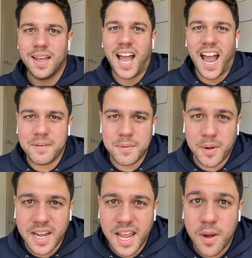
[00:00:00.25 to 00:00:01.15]
Hi
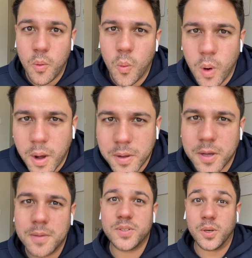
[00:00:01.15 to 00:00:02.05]
everyone and
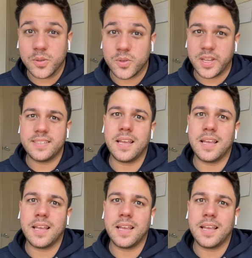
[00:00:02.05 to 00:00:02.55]
welcome. So today's